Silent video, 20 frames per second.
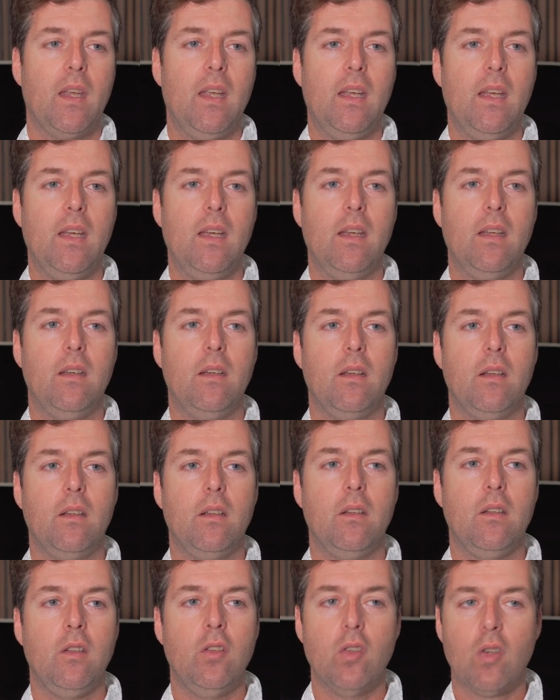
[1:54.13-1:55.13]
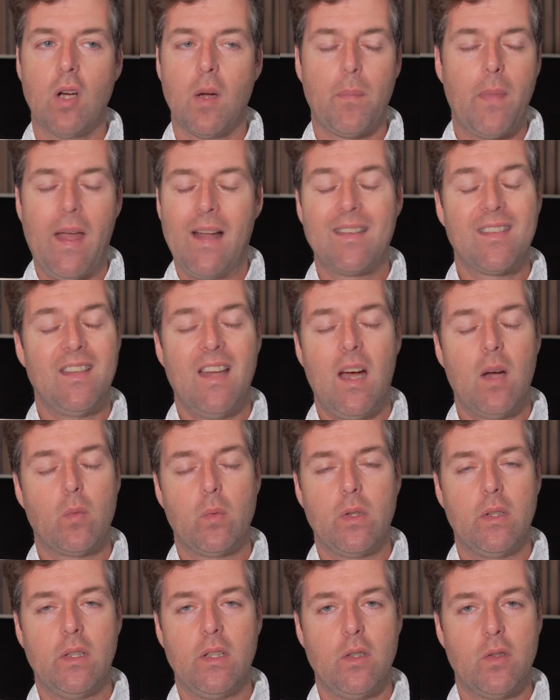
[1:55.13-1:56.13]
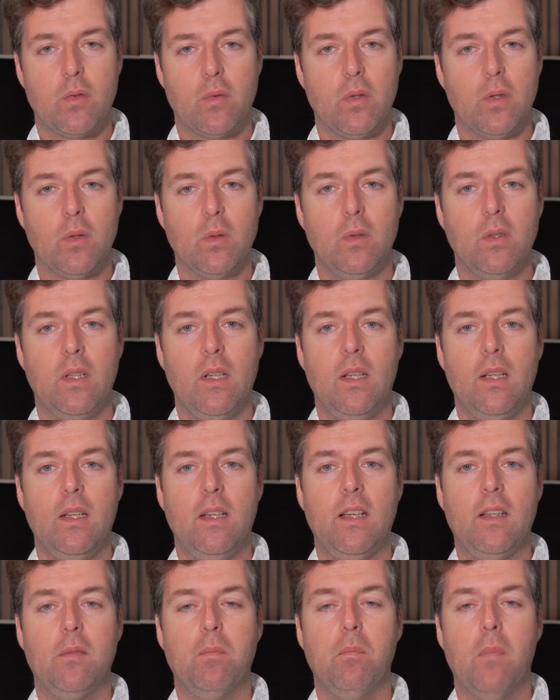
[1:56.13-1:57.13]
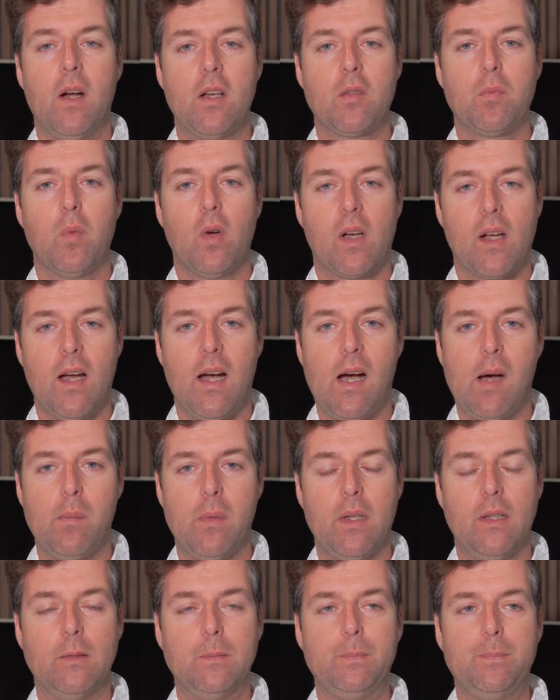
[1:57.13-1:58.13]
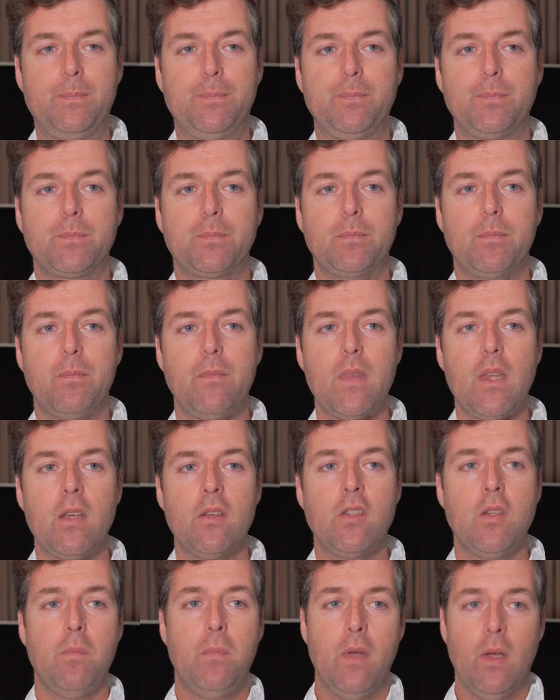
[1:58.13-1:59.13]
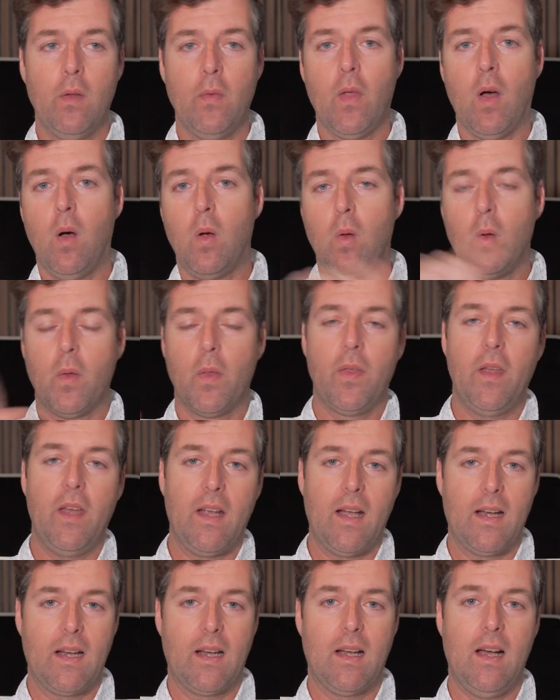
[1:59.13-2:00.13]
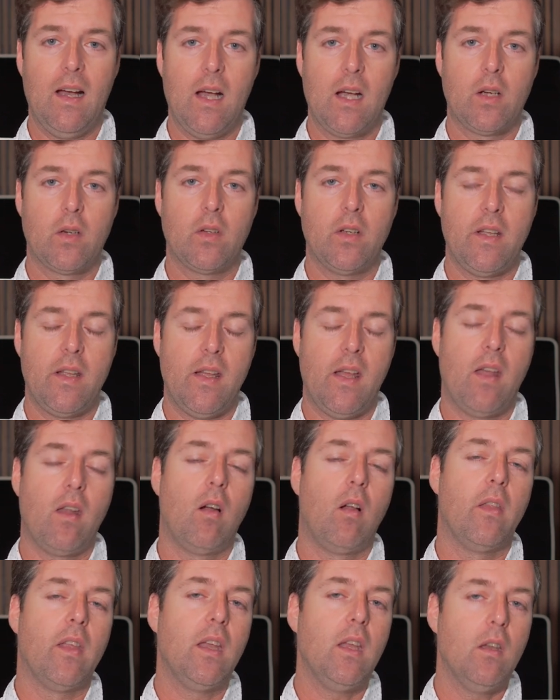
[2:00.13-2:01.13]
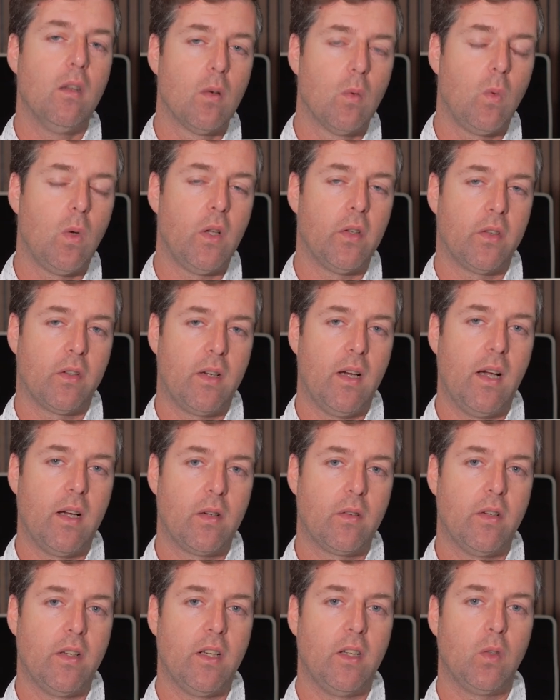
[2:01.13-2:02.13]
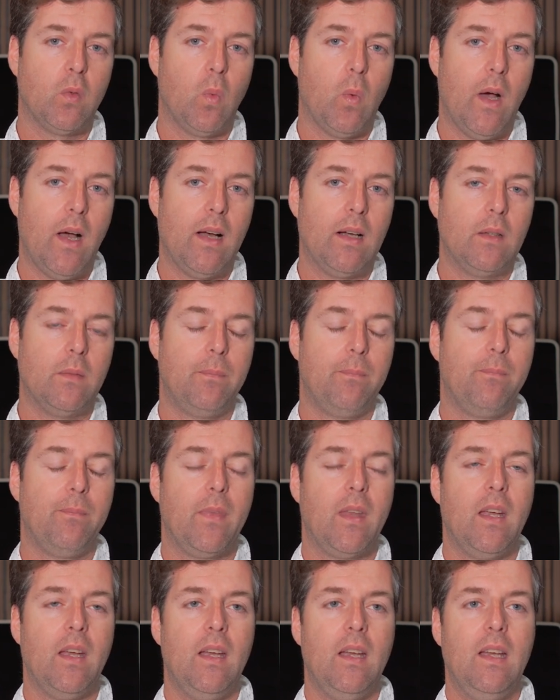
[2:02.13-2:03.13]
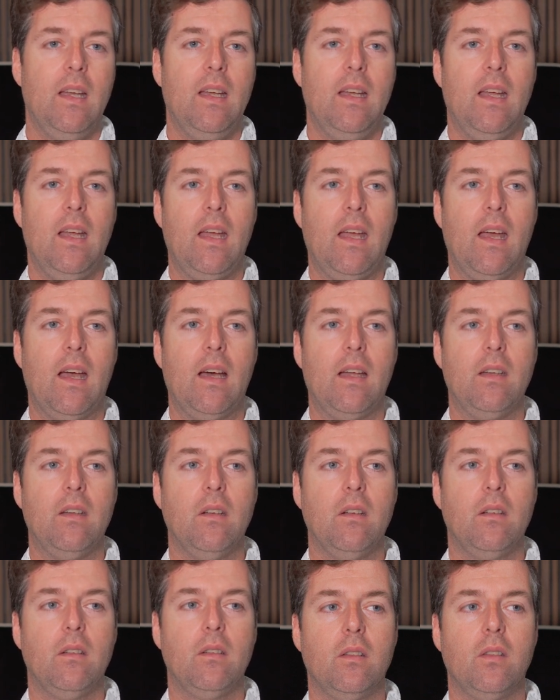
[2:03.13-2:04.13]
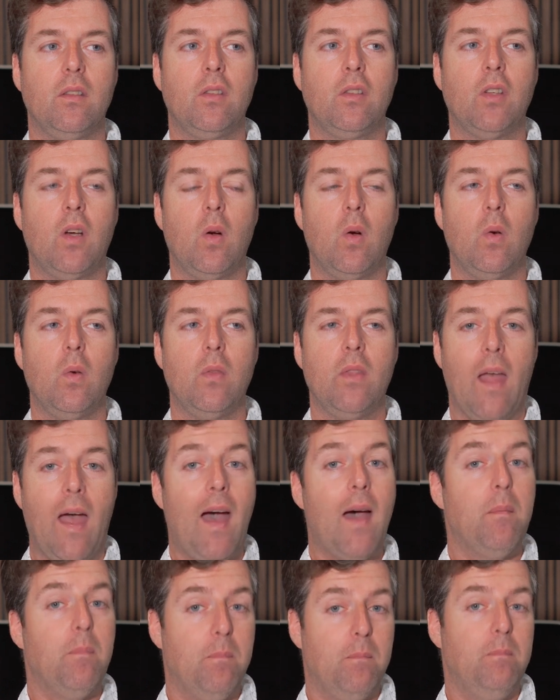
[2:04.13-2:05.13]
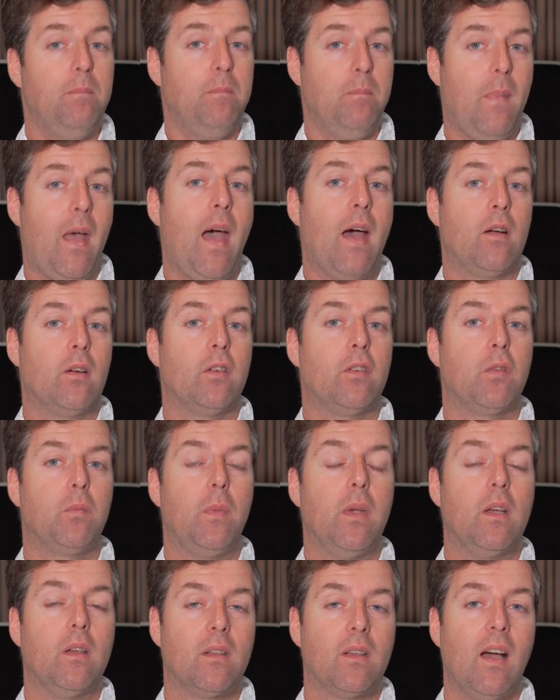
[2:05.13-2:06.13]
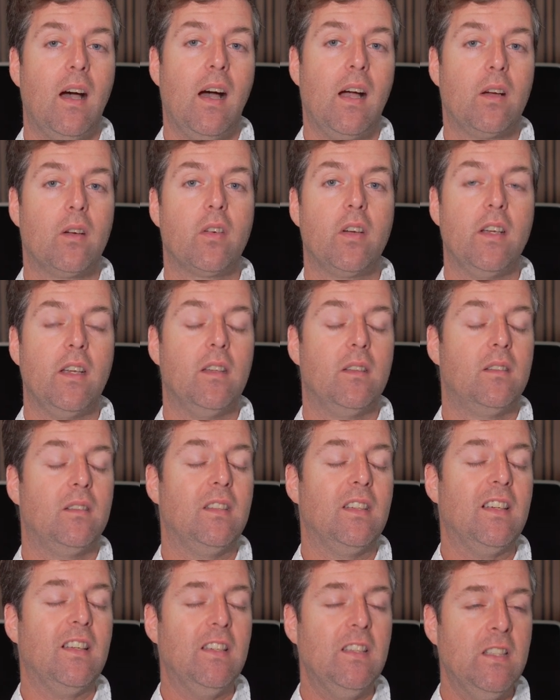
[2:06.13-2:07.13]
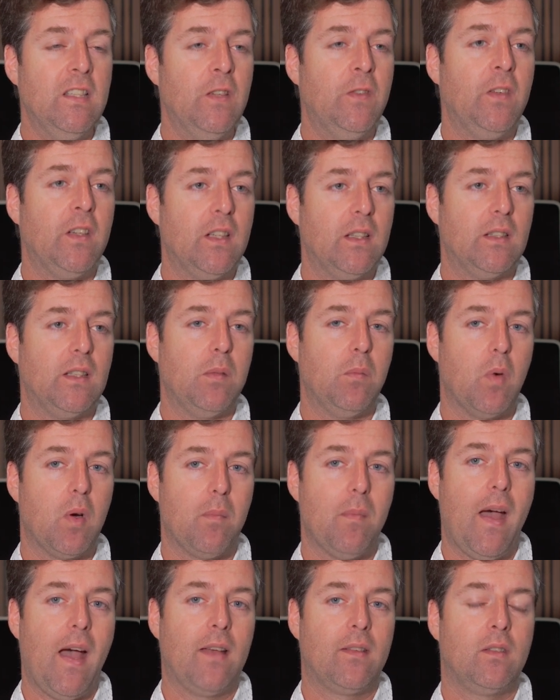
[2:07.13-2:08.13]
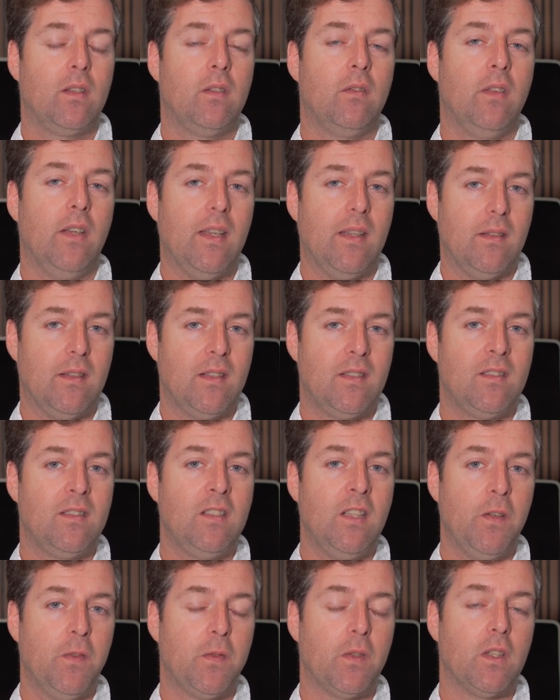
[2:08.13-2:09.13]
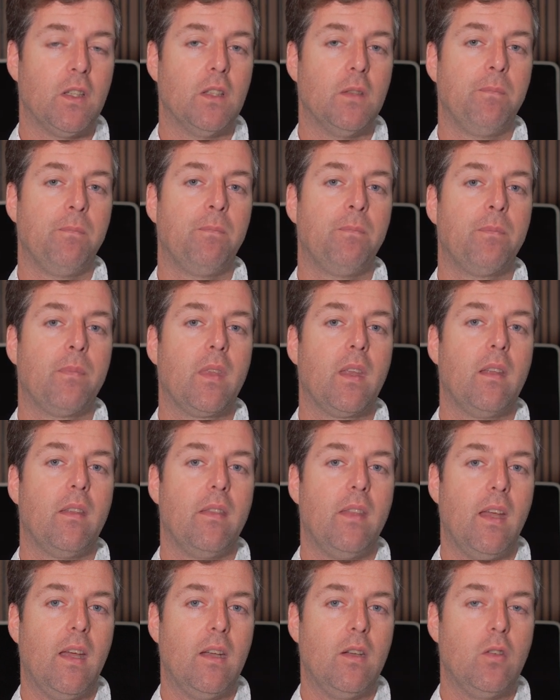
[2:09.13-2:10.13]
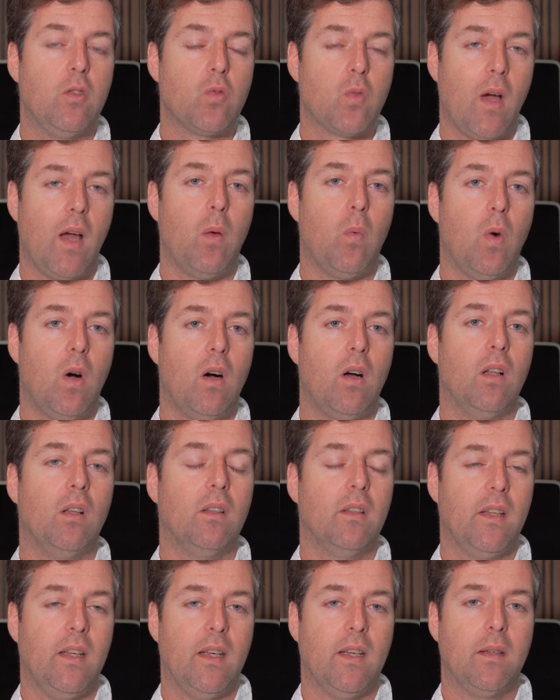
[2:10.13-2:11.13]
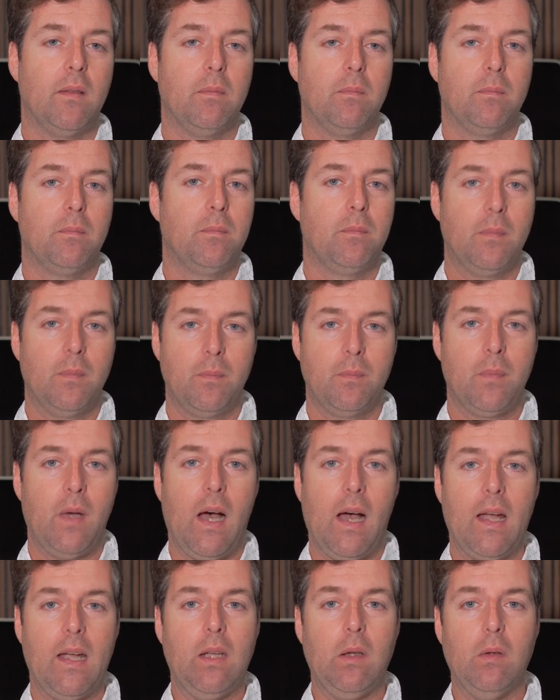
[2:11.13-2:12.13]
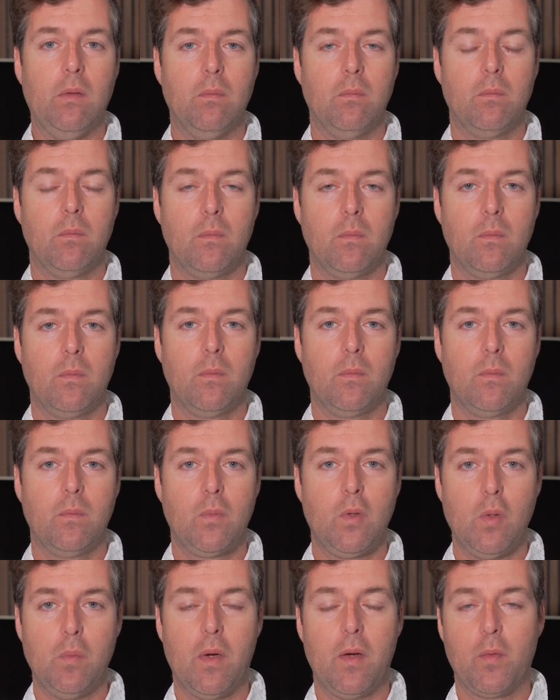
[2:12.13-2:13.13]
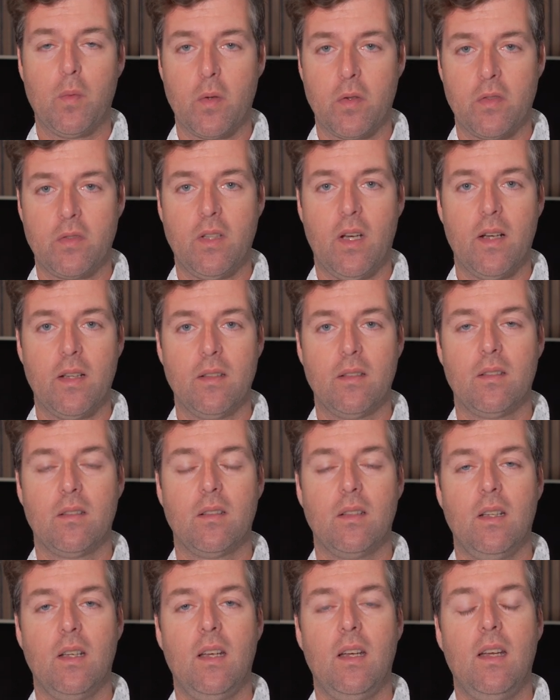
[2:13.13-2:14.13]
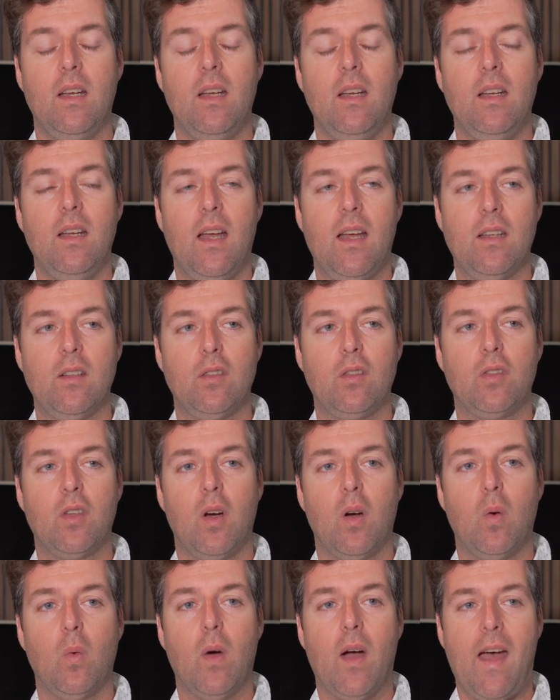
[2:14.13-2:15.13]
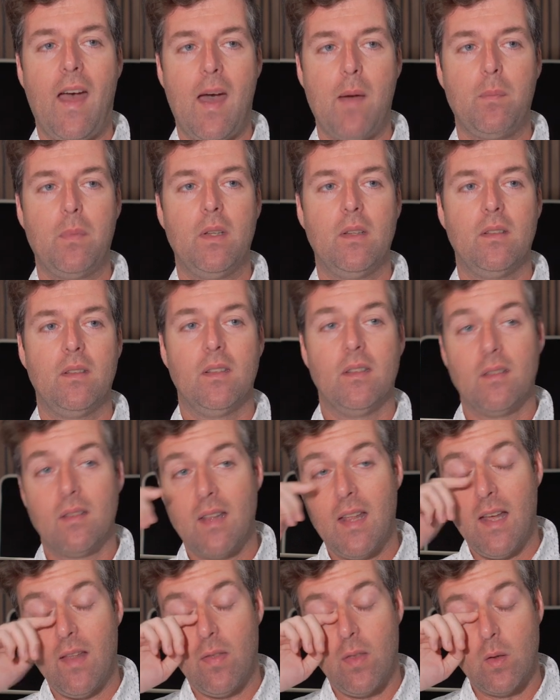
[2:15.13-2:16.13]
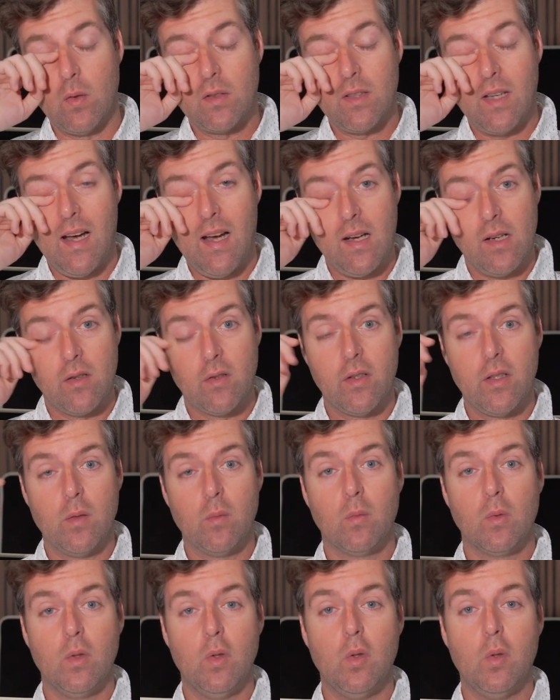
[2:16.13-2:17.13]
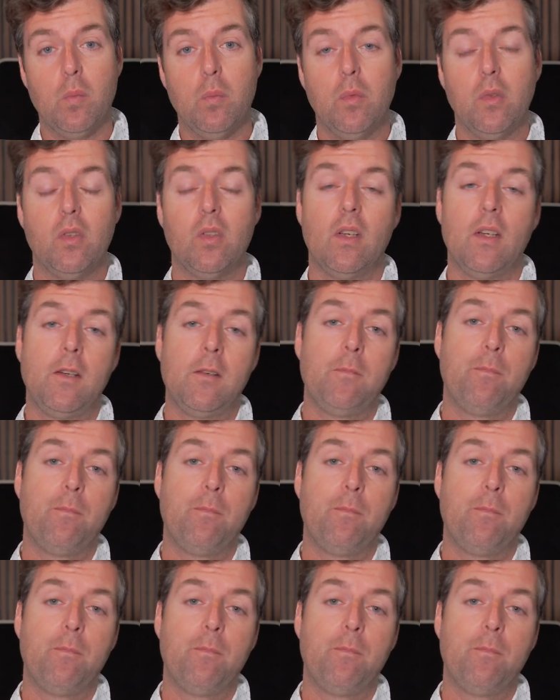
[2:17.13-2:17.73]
In Europe, that's not really true. It's much more common to build the whole thing out of concrete, and all the inner walls are concrete as well. And so that matters because concrete is significantly more massive and stiffer than drywall and pine two by four studs. And so what happens is that those concrete rooms